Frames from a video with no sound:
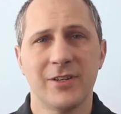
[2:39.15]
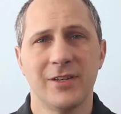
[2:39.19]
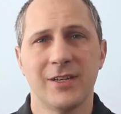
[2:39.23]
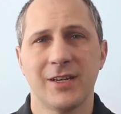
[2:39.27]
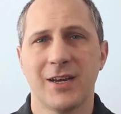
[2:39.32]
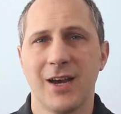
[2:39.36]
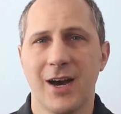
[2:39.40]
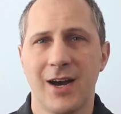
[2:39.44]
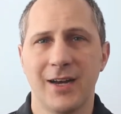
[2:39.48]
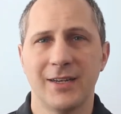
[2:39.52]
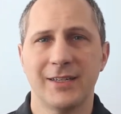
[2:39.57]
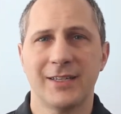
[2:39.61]
into
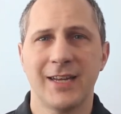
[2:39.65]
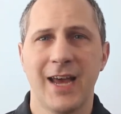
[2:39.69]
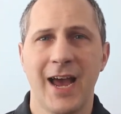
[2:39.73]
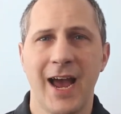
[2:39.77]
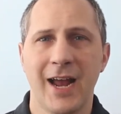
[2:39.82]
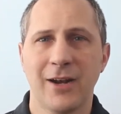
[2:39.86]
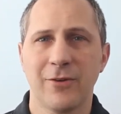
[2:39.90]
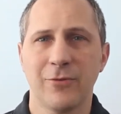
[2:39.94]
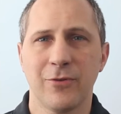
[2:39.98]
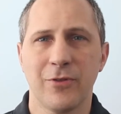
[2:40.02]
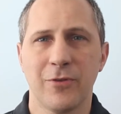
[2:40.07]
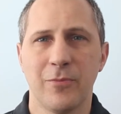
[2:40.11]

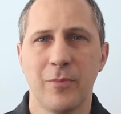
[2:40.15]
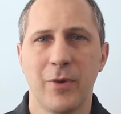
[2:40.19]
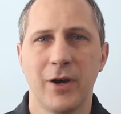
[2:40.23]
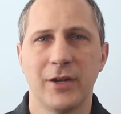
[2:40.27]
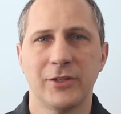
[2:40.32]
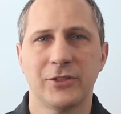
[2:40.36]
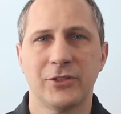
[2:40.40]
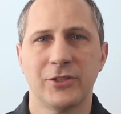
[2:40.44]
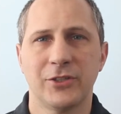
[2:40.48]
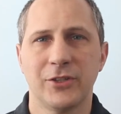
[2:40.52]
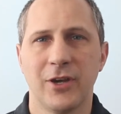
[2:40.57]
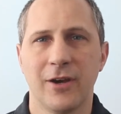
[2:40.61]
contact with
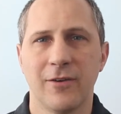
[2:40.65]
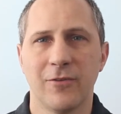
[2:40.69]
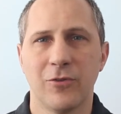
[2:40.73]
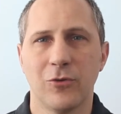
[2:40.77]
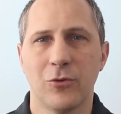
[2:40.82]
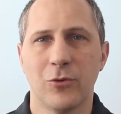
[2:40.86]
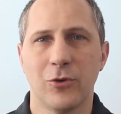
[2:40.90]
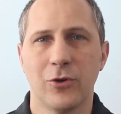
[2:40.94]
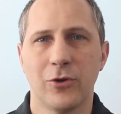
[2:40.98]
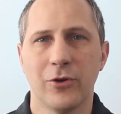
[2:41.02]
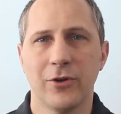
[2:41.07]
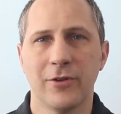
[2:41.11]
much of the
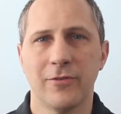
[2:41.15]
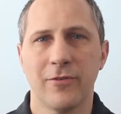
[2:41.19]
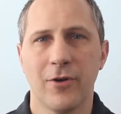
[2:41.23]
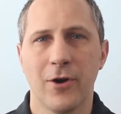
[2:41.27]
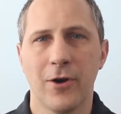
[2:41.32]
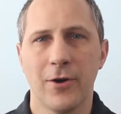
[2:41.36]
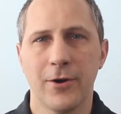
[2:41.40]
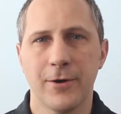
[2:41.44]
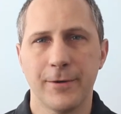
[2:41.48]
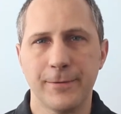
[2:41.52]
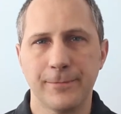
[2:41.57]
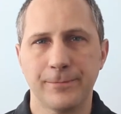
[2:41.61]
world of
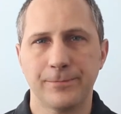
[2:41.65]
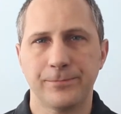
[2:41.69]
art.